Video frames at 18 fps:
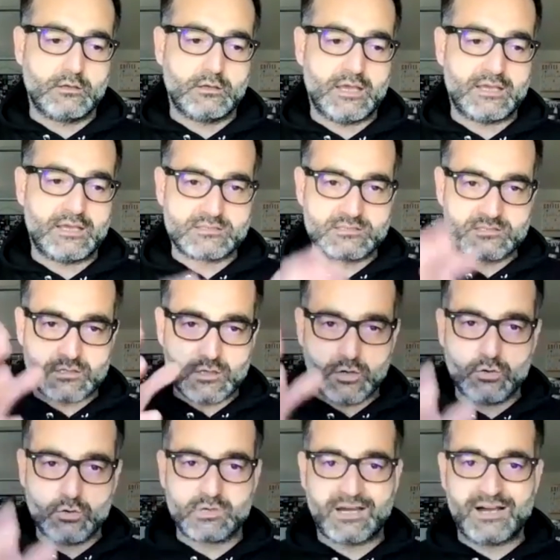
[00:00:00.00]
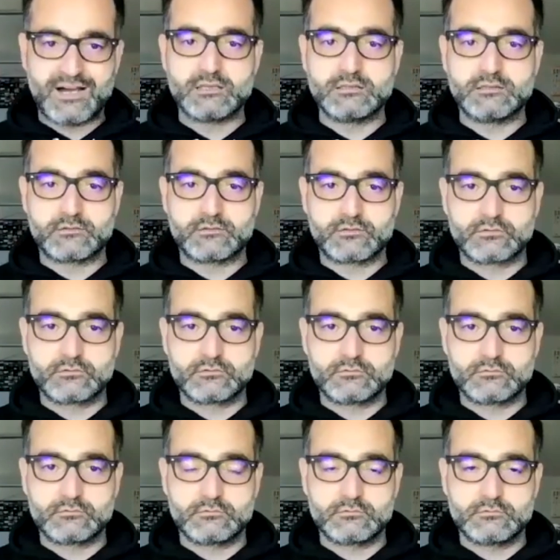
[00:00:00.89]
as its own island.
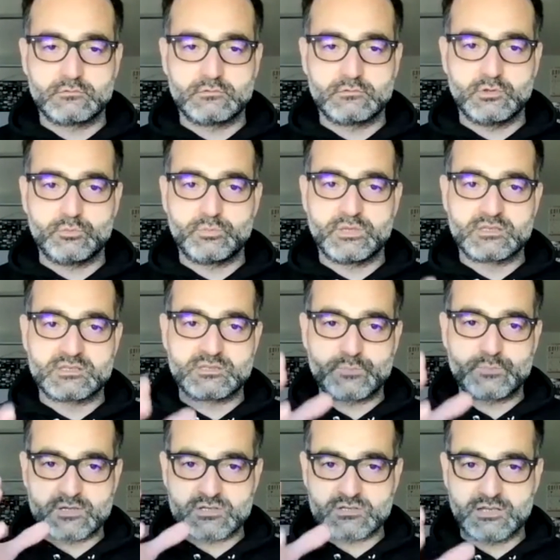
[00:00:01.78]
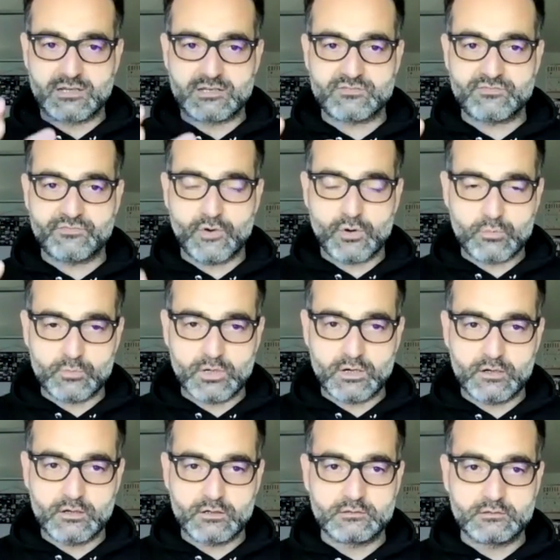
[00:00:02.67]
It would be a specialized
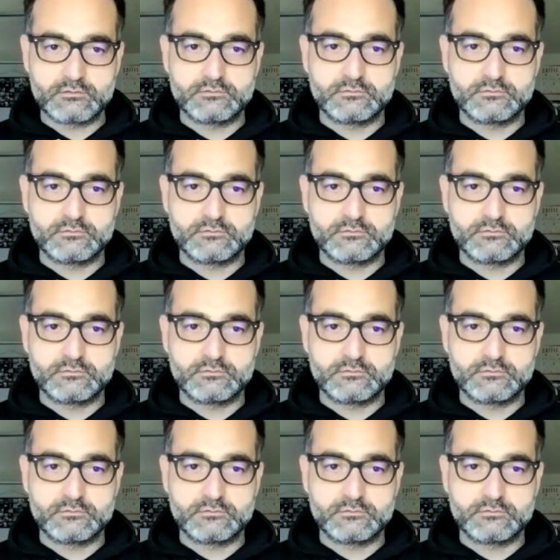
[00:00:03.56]
firmware,